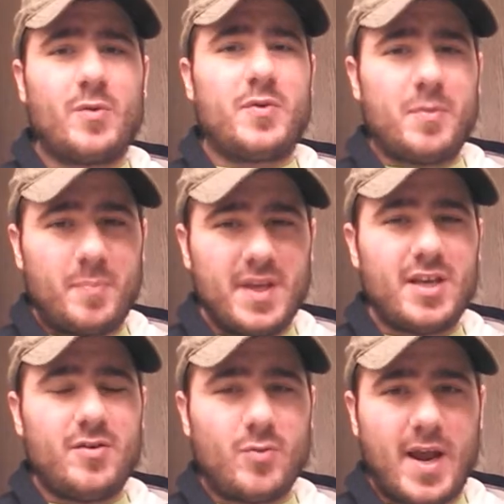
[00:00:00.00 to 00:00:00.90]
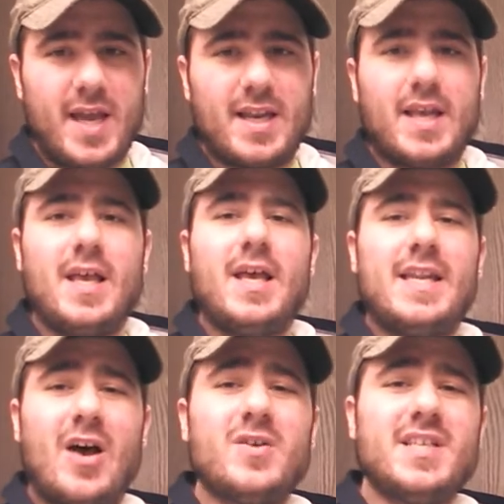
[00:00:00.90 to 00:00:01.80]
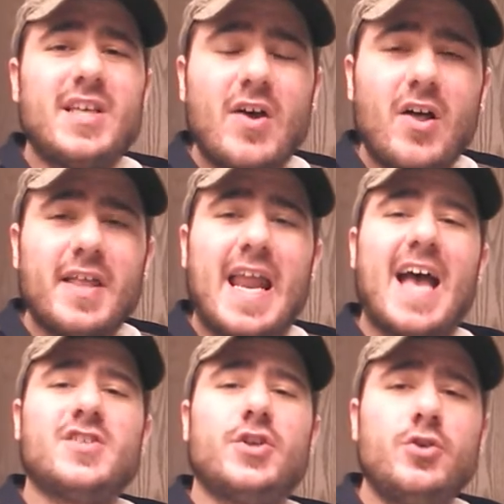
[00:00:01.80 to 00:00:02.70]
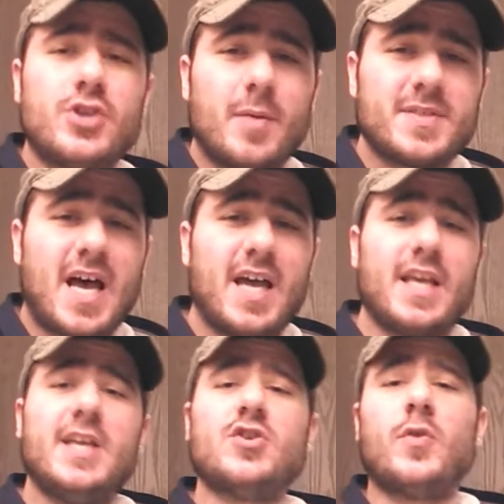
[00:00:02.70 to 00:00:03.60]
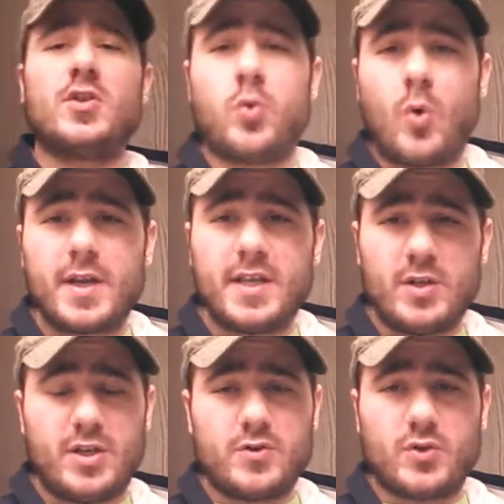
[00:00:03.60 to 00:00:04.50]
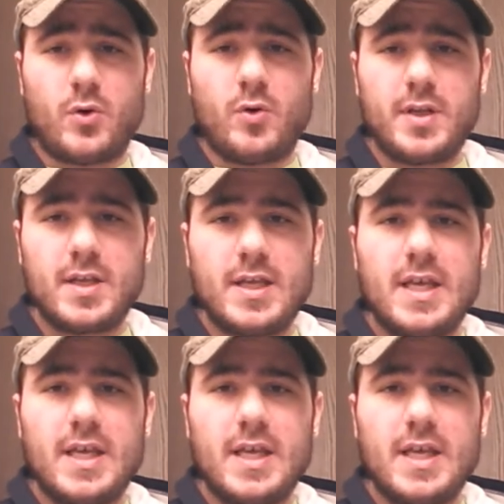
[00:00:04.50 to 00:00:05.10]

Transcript: there with the B grade. Now, Ezekiel Elliott has huge upside. He's only 20 years old.